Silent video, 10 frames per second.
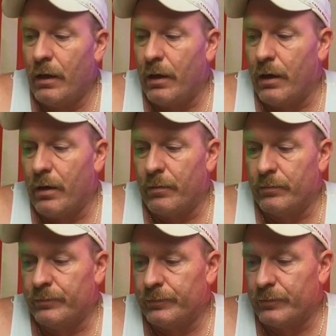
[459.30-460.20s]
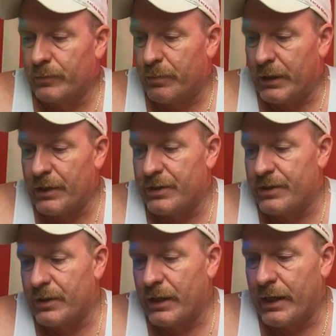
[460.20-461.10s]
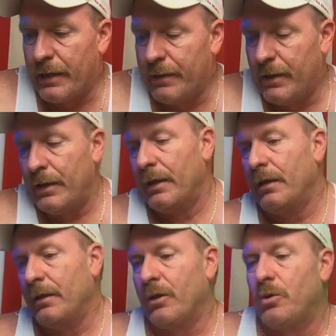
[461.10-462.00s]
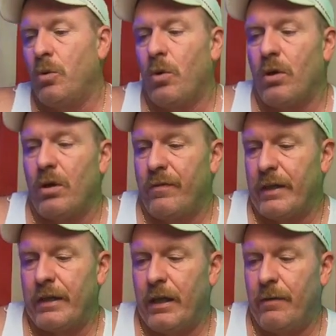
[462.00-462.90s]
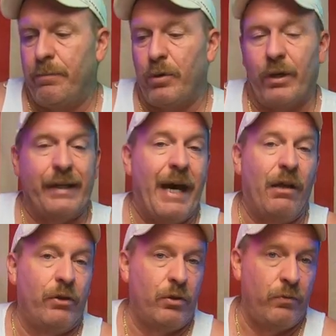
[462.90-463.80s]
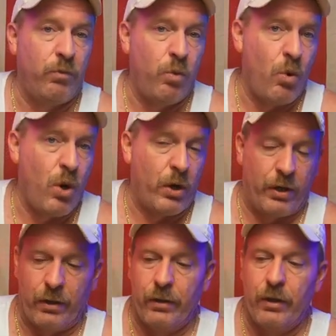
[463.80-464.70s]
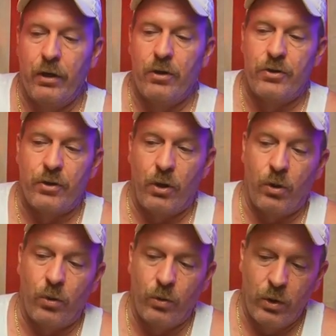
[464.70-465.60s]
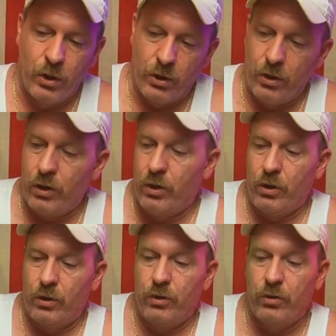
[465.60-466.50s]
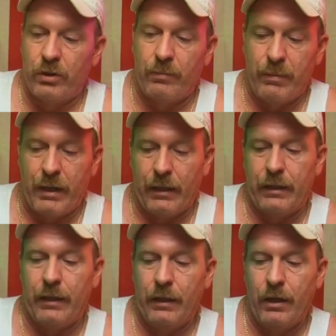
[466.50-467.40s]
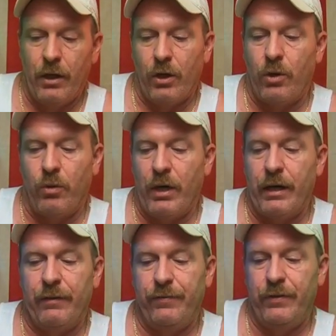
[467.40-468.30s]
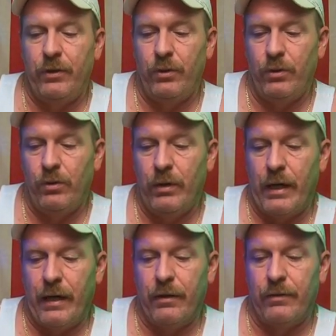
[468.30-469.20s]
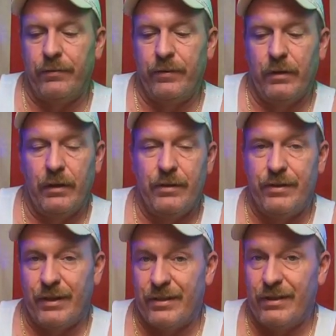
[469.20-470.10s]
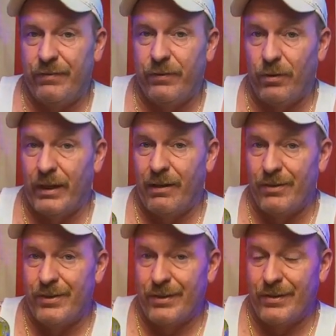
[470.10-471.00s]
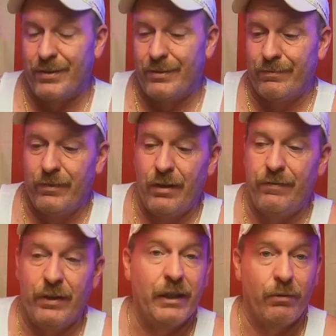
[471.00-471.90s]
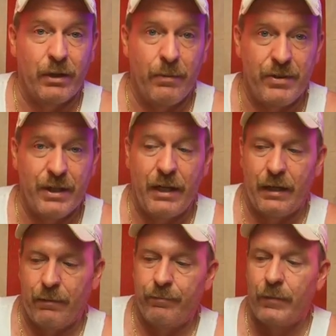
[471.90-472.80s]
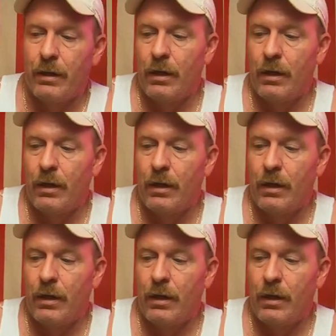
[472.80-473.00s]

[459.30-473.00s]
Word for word: Um, because it's a, a quarter of a cup per gallon of water. So you can make quite a few out of 60 full ounces, if you get what I'm saying.